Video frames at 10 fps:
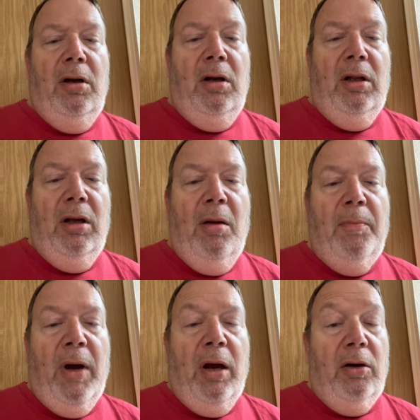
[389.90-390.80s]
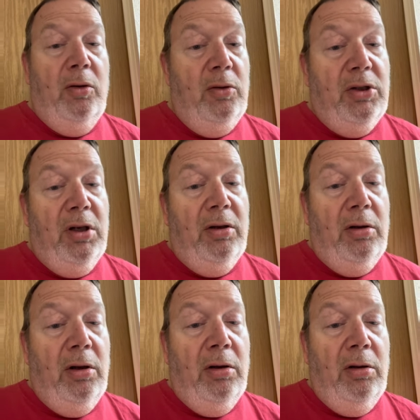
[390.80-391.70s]
And the umpire, who's a,
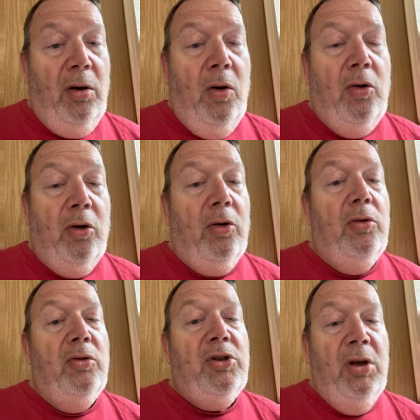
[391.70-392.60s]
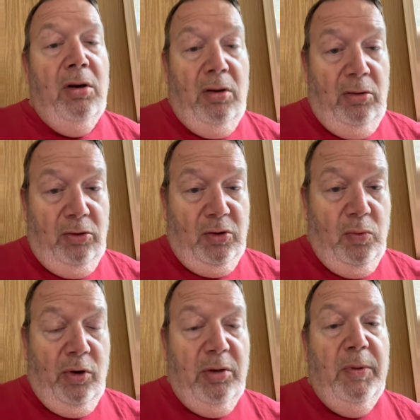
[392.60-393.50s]
an ogre who's
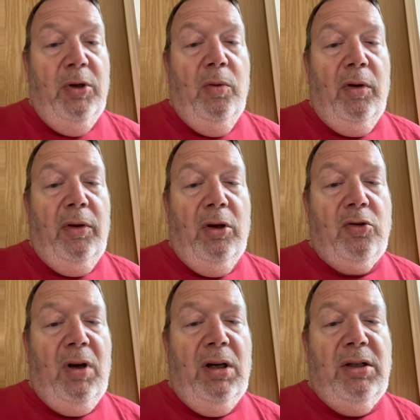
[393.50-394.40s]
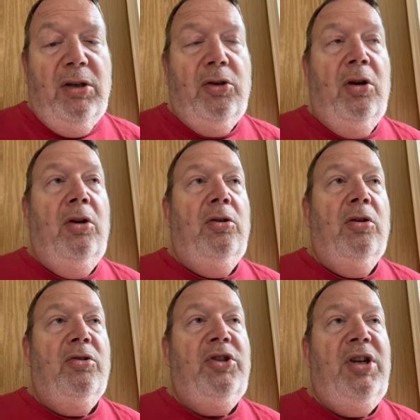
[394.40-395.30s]
sworn to be doing things right, says,
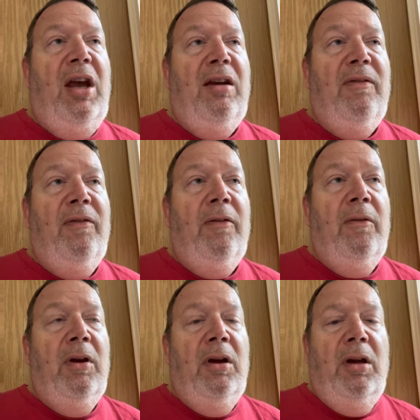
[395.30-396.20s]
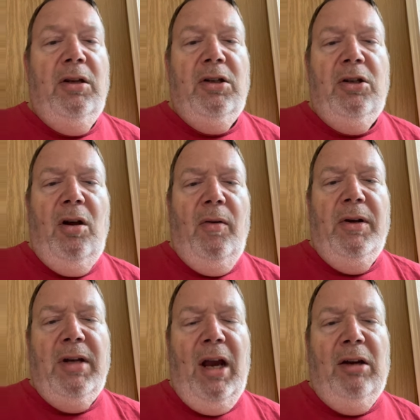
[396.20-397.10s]
you're safe. He says, no, he
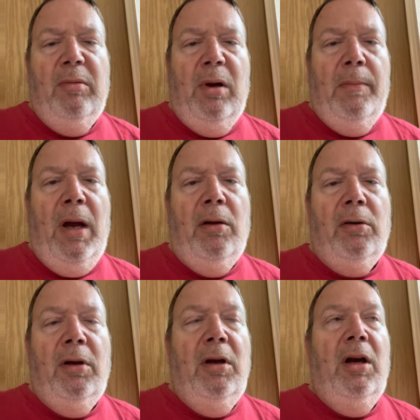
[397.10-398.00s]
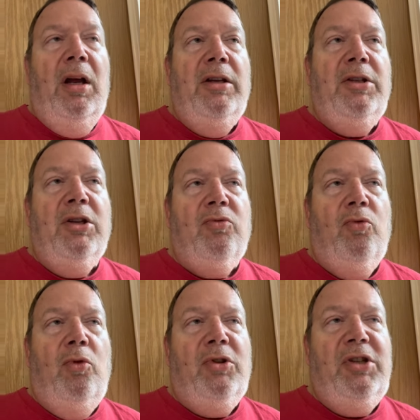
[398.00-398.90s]
tagged me, I'm out. And he says,
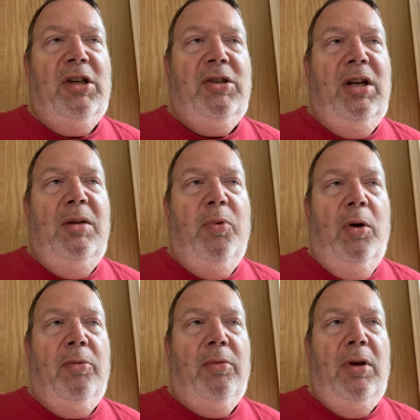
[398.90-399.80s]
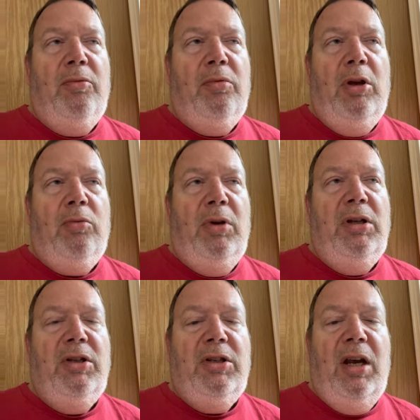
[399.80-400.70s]
rule
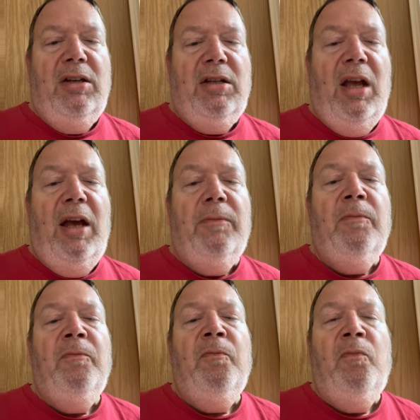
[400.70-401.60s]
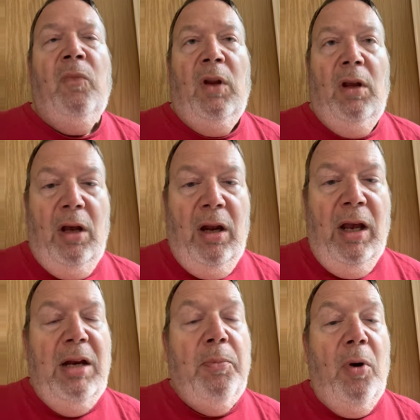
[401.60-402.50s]
16.333 says that
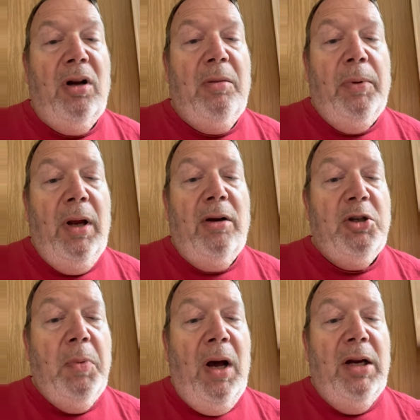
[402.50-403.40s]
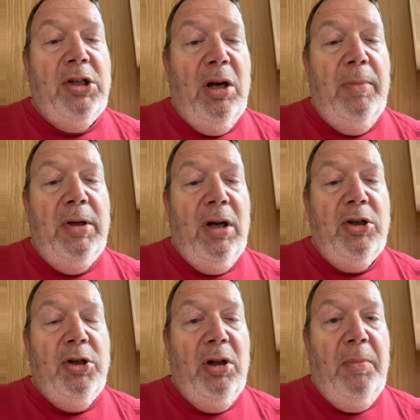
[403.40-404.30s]
any part of the player's body shall be
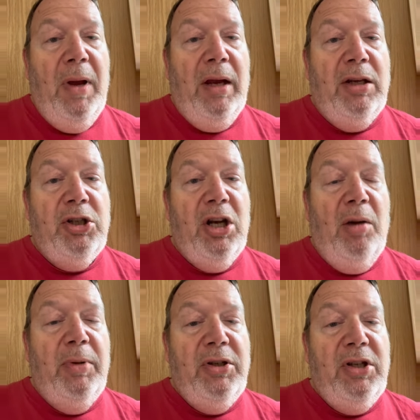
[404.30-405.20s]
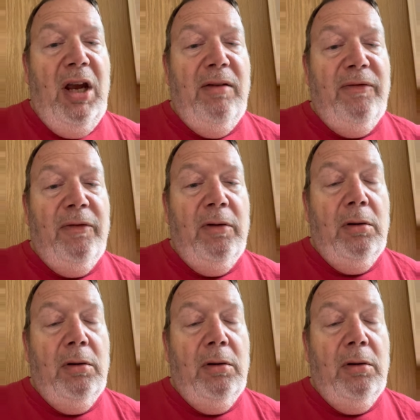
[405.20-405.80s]
touching the bag, he shall be safe.